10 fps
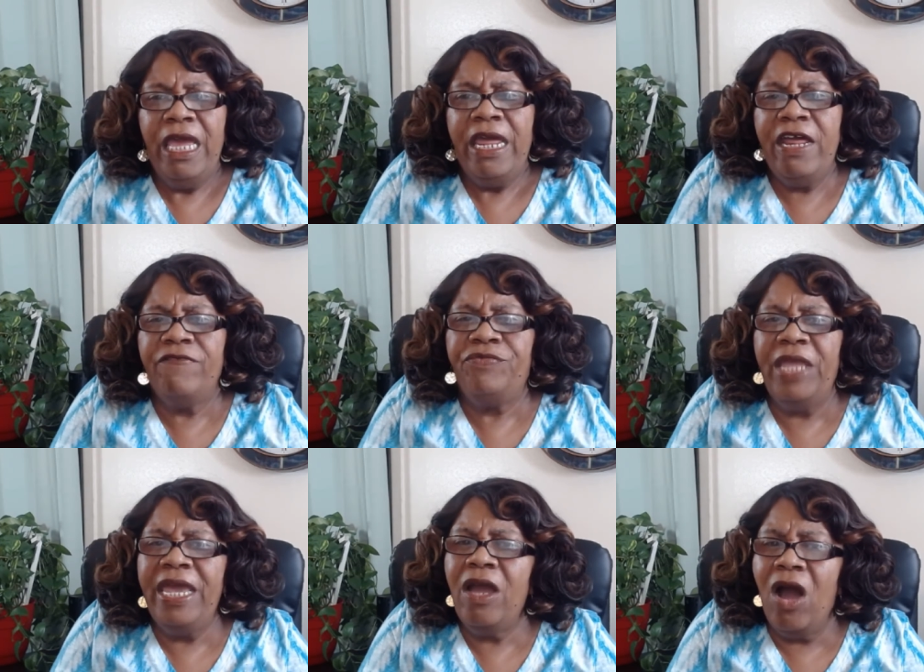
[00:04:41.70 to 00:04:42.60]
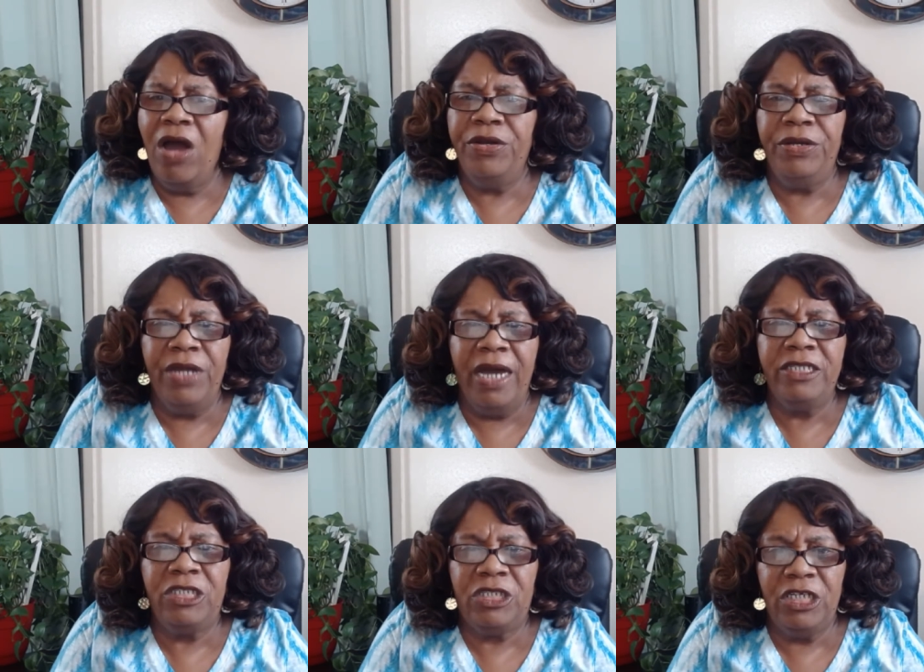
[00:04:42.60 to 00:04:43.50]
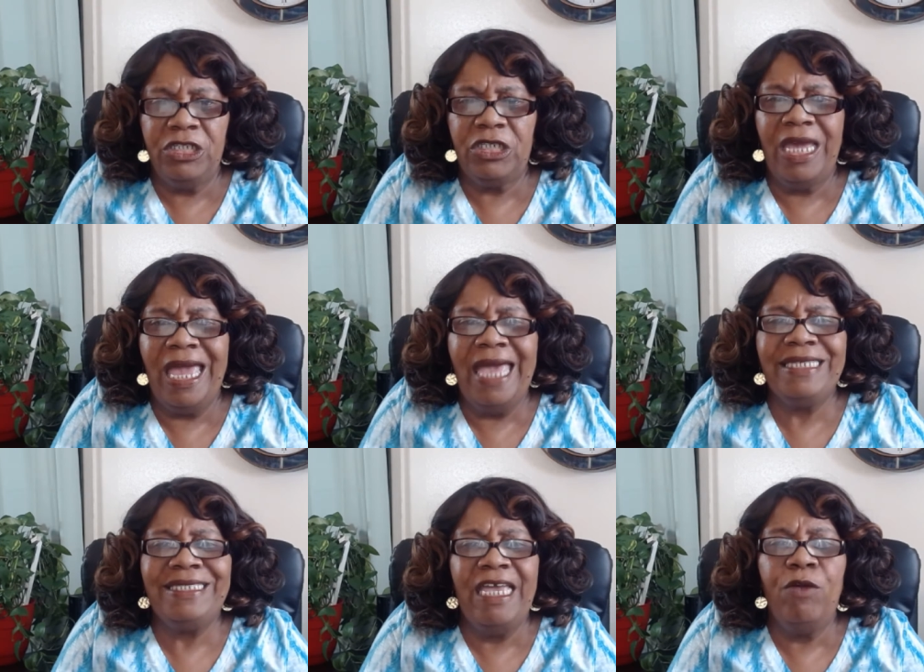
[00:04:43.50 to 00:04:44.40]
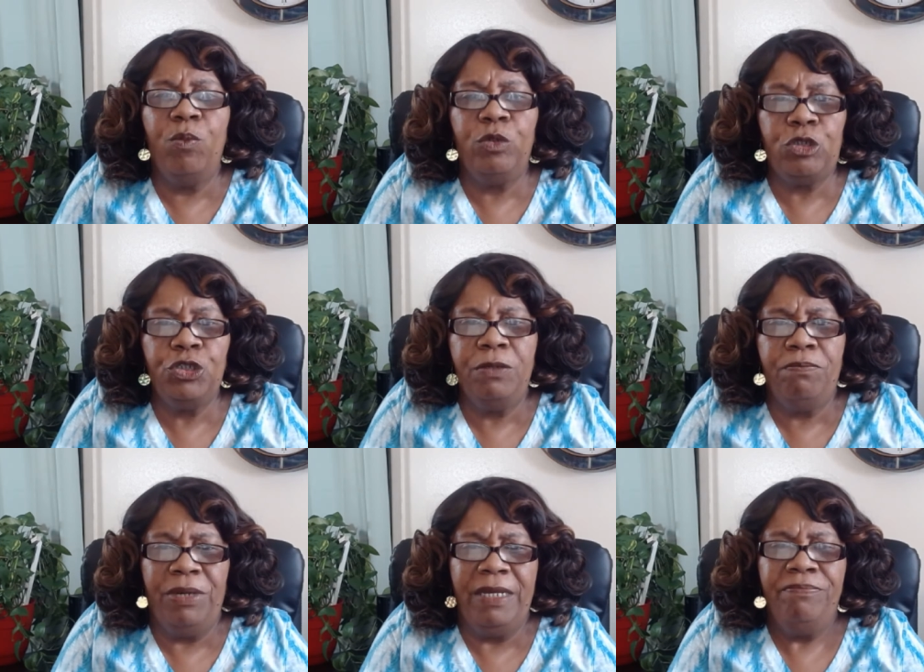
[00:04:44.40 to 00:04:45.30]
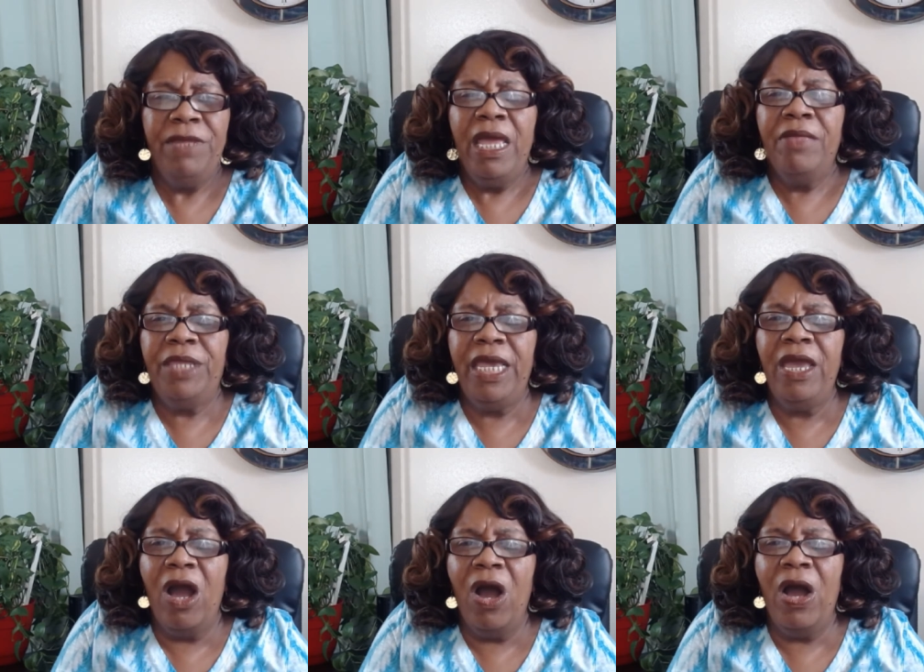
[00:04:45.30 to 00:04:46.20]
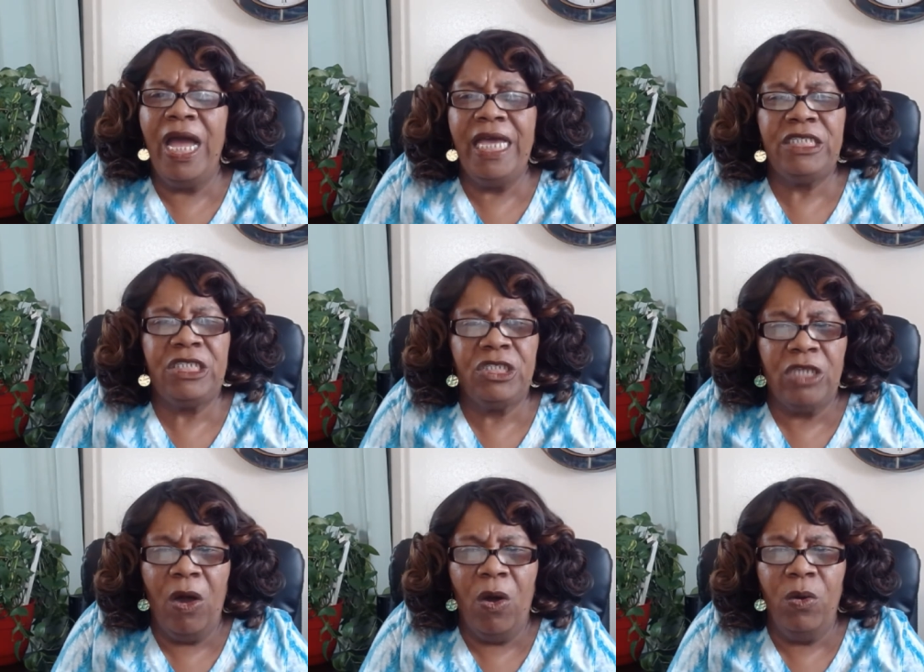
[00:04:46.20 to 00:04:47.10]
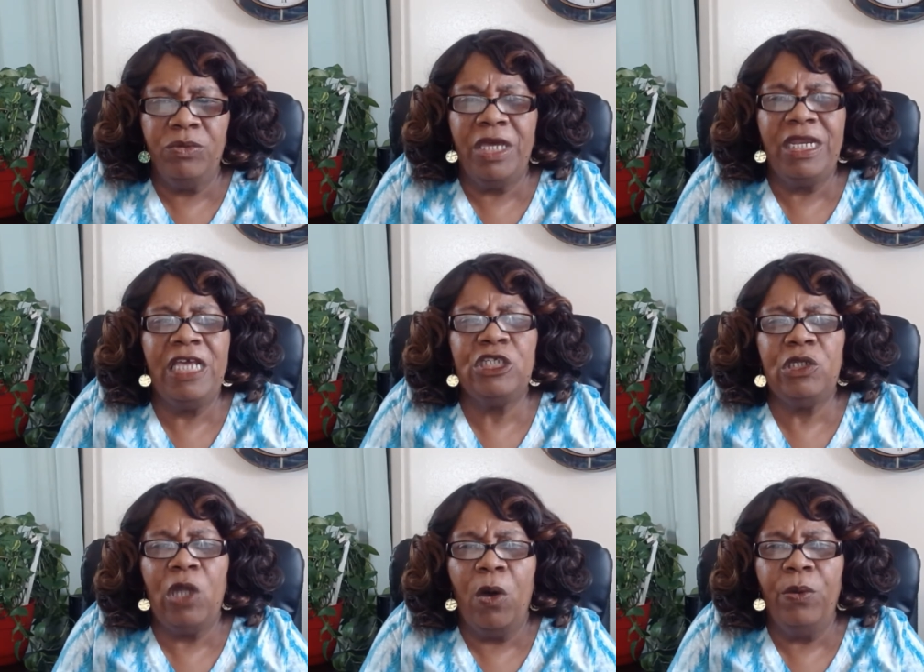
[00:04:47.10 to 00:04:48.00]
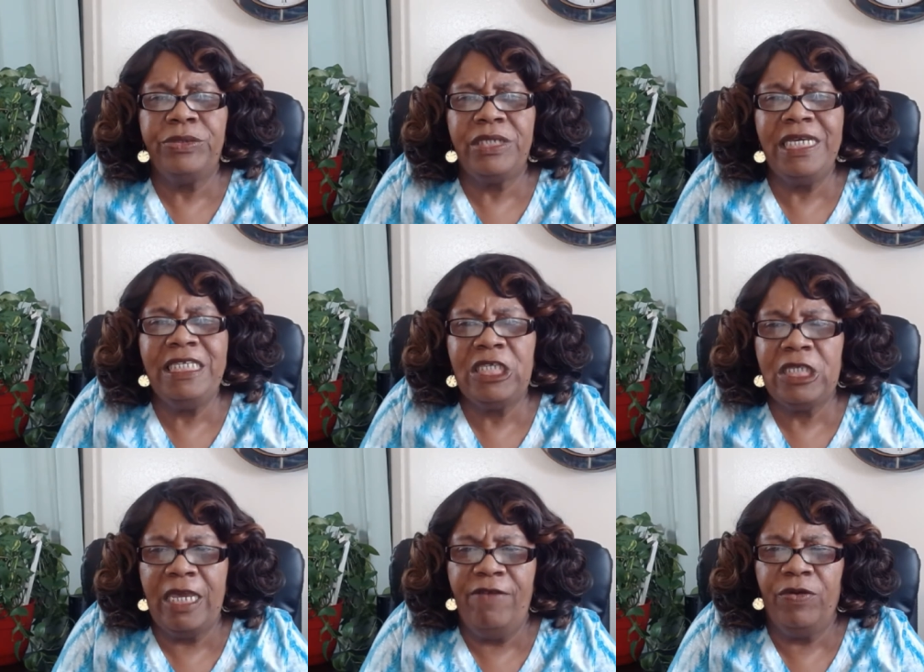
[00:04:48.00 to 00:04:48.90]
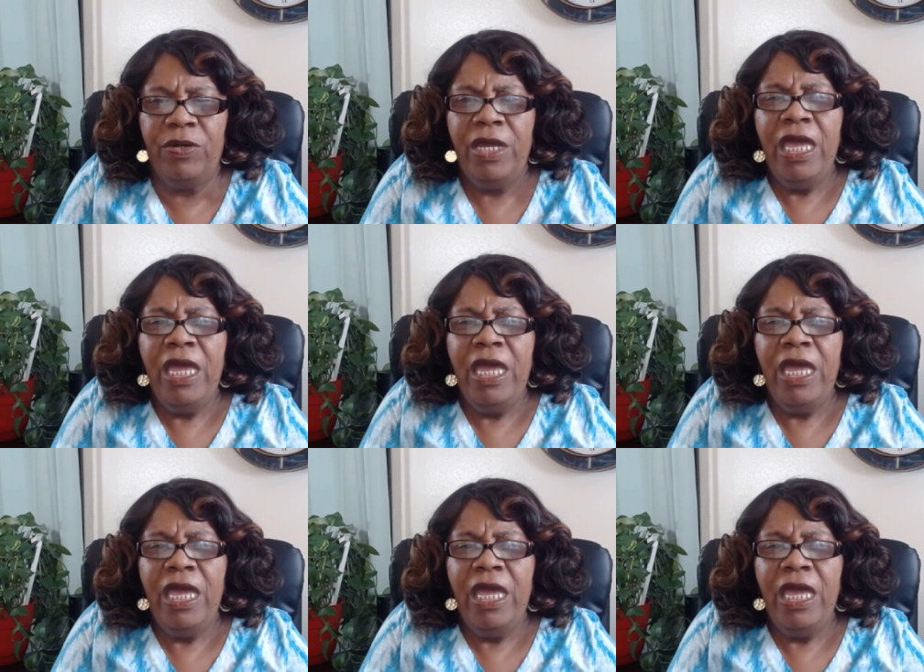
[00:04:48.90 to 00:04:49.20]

If they are not such as they should be, they are as salt that has lost its savor.